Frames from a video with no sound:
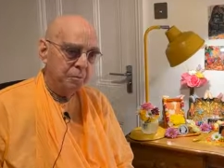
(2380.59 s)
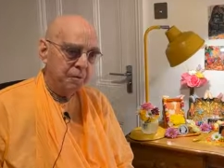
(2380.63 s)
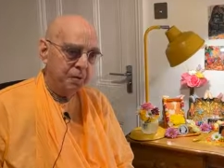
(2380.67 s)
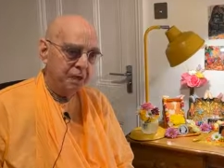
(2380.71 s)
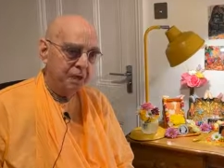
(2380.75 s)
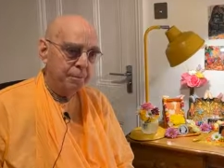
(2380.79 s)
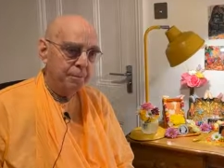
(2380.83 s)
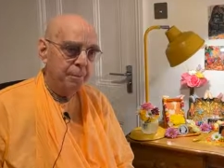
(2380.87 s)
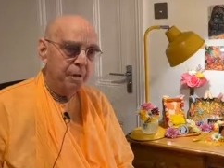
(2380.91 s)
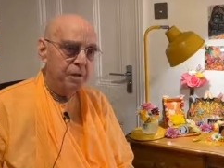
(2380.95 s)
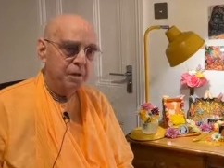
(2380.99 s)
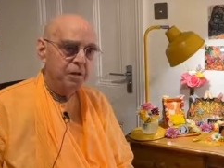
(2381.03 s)

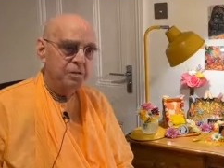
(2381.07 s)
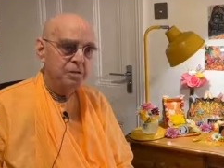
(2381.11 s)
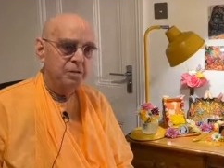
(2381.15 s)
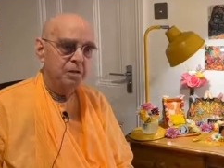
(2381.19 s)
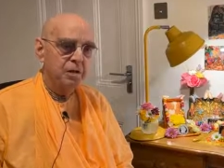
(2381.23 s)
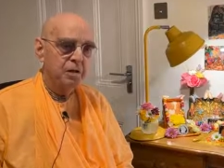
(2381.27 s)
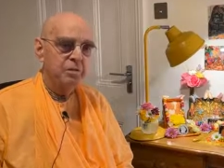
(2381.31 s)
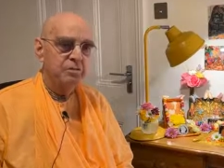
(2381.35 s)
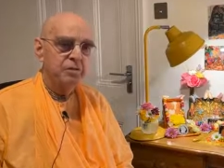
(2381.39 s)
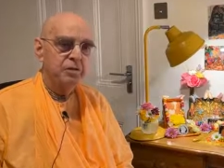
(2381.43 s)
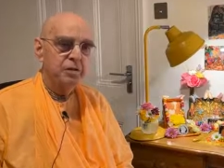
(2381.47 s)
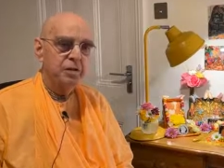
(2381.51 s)
keep
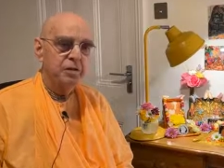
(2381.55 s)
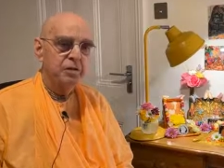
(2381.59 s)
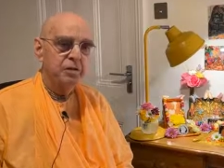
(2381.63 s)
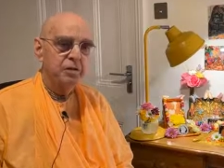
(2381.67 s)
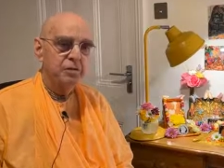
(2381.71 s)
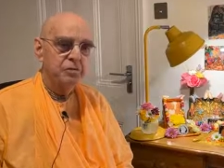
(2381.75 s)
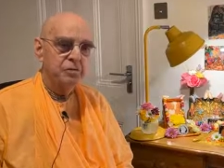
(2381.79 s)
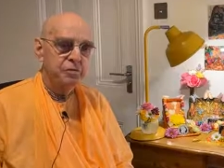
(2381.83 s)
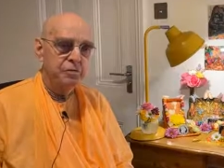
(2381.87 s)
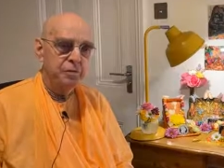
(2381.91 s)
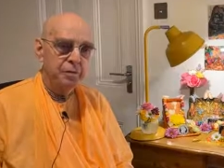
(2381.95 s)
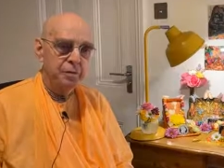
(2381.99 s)
ourselves
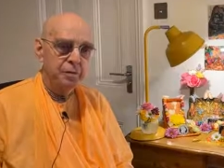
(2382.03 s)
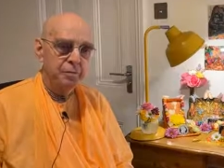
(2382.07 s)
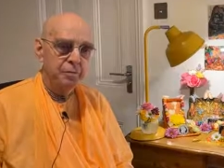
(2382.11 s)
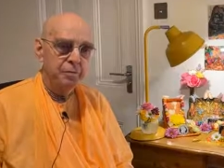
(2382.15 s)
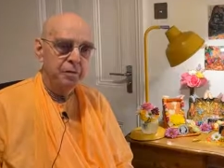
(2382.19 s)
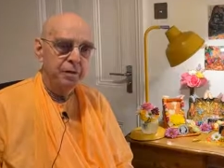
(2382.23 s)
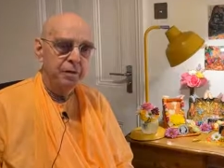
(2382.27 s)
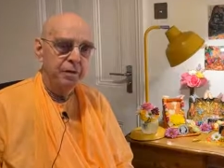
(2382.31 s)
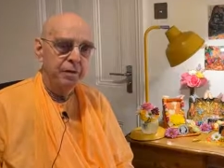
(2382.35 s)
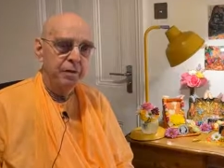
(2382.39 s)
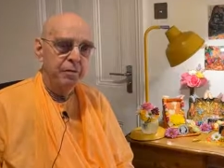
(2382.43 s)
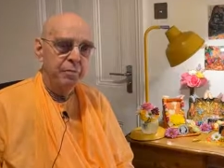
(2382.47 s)

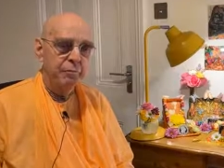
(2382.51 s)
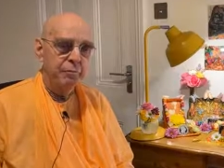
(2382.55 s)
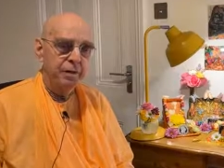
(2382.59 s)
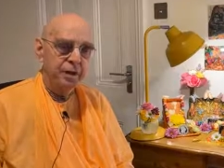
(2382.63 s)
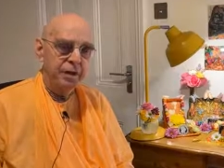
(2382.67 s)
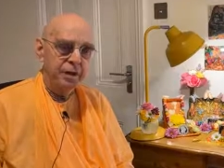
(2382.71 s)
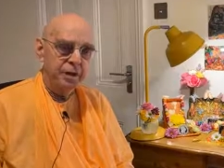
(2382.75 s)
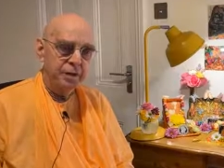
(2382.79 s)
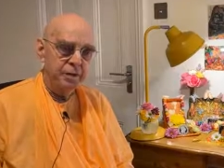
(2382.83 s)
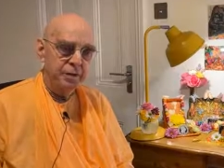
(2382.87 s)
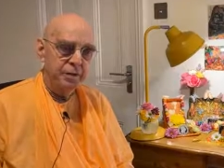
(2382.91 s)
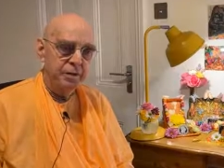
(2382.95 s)
undisturbed
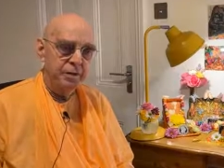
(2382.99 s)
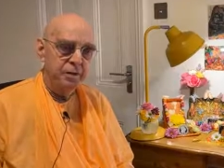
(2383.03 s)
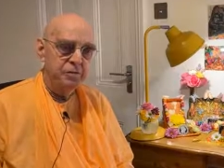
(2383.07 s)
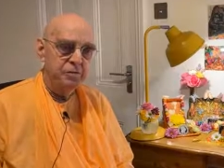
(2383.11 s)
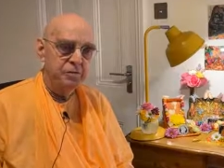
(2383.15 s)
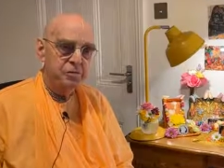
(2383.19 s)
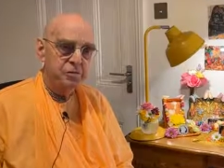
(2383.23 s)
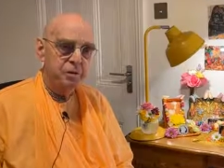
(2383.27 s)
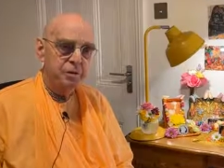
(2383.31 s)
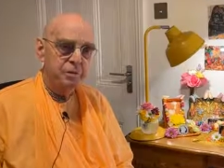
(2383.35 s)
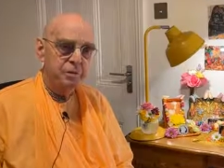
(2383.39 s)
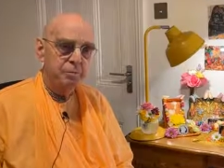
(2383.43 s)
by hearing
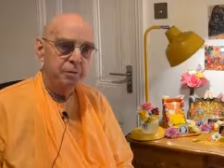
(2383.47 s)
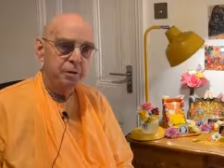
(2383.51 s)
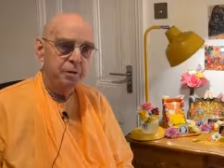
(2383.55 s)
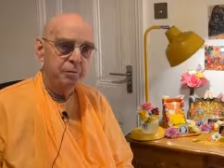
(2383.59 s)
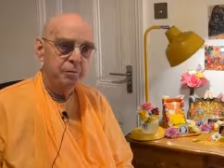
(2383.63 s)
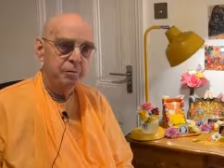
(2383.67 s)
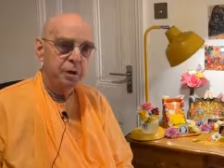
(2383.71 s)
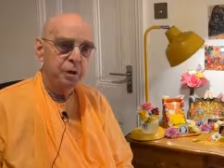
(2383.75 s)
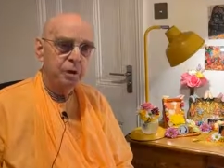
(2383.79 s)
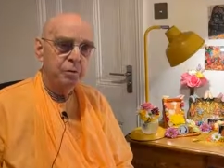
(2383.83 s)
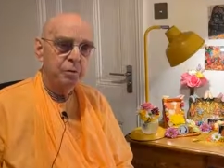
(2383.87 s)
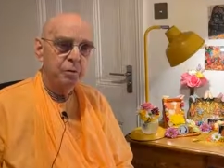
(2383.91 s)
the
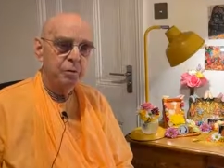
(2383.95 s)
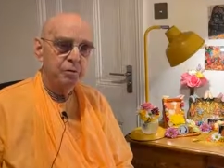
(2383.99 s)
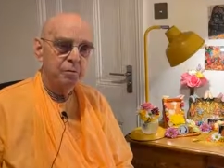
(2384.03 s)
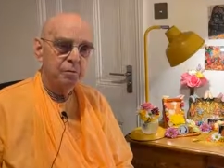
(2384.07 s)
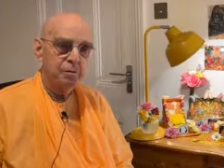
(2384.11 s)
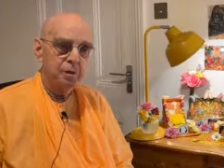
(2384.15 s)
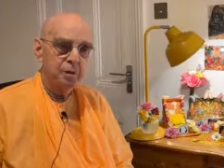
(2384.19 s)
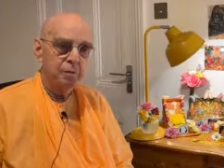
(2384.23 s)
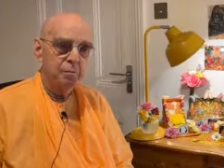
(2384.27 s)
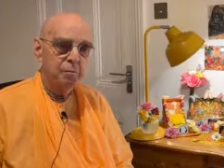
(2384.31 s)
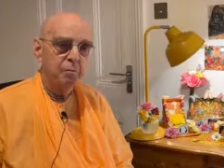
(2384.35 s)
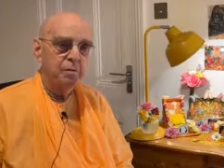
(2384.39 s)
Srimad
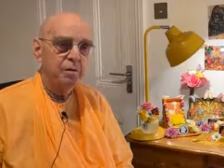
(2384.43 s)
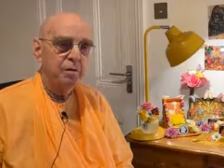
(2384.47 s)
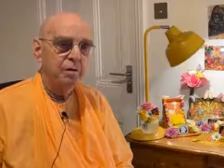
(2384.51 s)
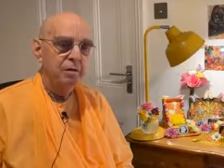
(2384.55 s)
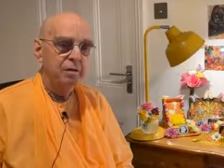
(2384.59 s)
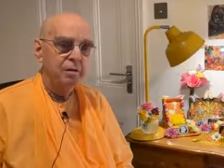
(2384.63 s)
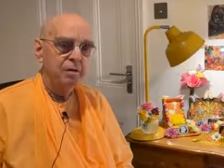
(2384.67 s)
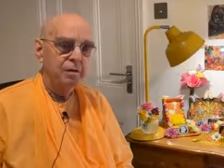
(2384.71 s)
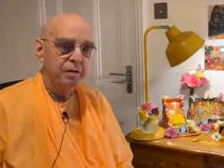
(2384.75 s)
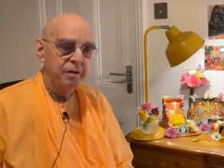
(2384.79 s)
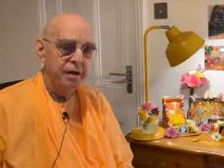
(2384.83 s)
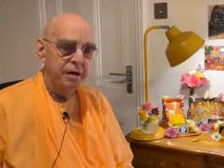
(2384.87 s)
Bhagavatam
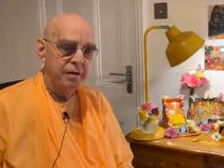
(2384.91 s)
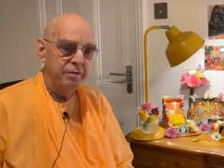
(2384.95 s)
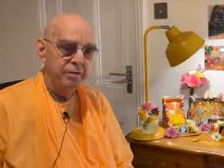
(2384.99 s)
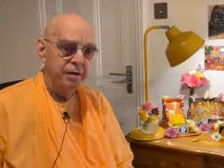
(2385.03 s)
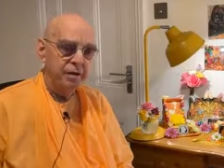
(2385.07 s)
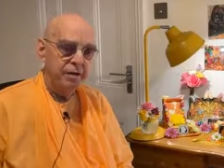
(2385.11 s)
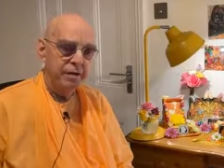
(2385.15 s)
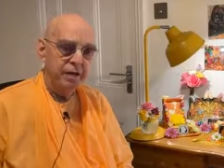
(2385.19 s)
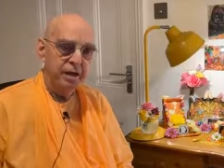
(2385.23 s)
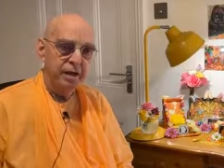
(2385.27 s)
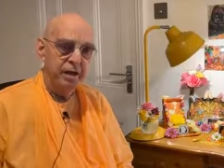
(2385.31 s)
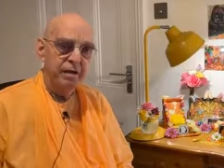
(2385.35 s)

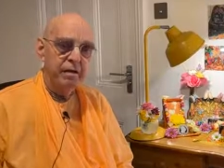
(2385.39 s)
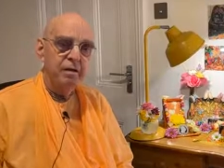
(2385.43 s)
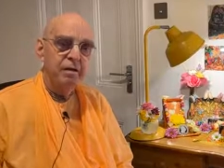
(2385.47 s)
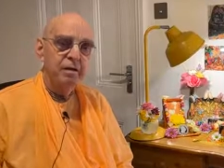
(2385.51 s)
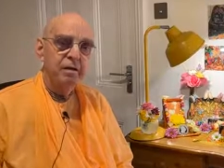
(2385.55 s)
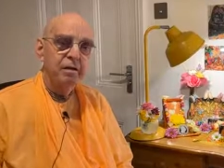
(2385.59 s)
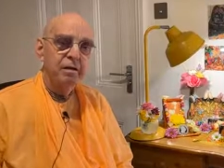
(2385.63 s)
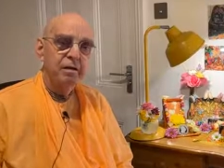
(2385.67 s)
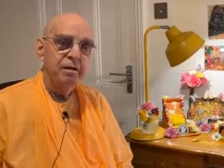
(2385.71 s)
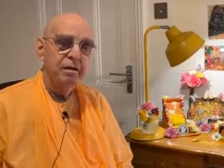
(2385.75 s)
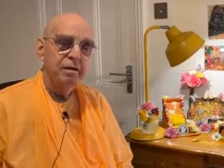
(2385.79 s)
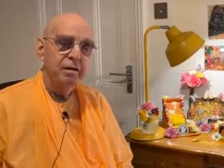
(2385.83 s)
every day
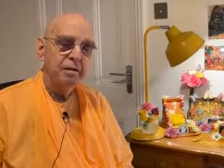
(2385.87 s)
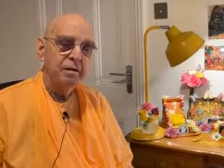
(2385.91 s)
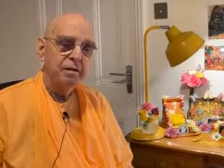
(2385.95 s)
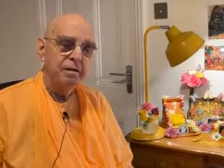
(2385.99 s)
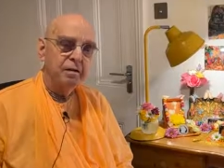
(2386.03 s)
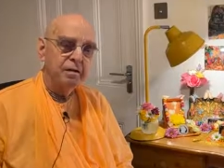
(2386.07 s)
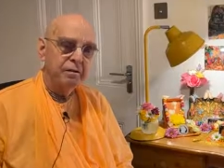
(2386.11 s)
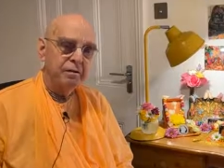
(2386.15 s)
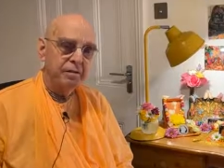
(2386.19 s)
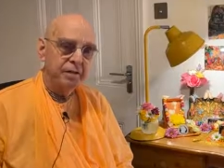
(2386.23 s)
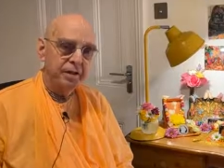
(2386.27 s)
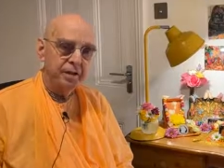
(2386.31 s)

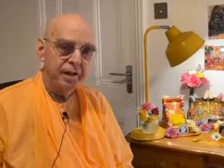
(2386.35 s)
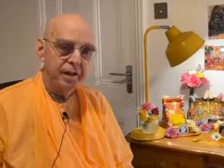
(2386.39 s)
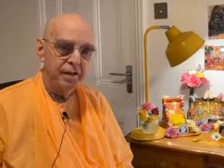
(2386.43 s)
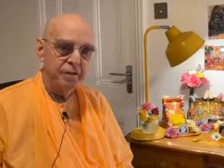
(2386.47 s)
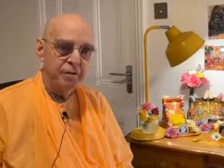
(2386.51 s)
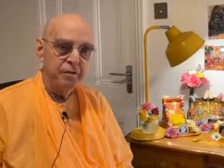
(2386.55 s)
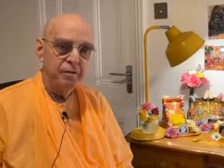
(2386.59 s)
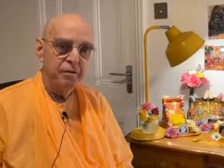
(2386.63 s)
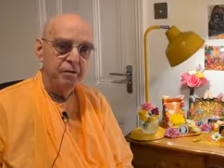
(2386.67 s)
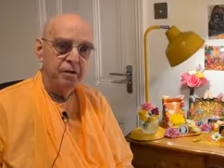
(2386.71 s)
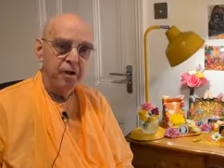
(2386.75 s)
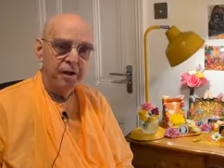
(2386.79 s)

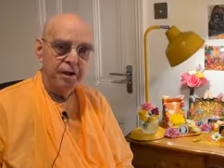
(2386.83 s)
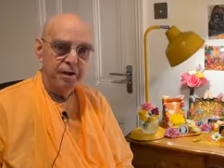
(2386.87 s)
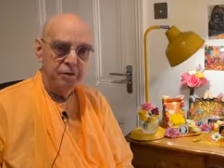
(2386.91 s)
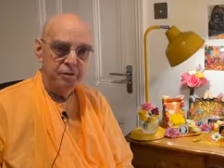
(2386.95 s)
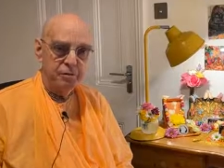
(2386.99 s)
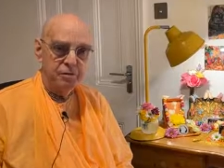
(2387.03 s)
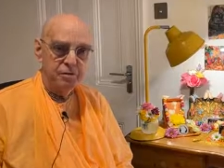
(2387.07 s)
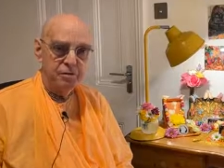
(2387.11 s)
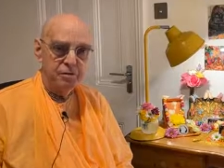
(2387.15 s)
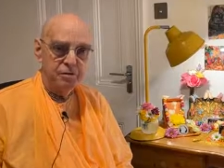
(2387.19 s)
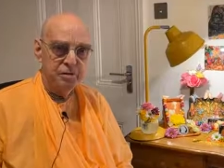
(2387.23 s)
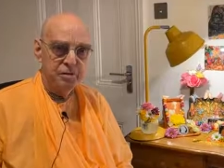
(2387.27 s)
together. Hari
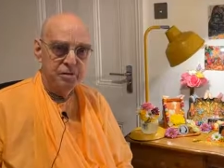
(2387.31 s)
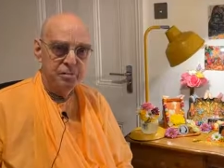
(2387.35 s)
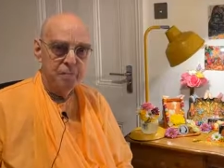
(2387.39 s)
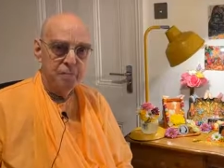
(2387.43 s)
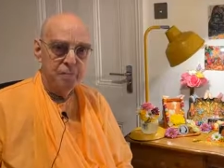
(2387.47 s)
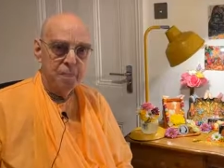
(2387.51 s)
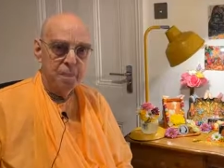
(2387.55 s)
Krishna.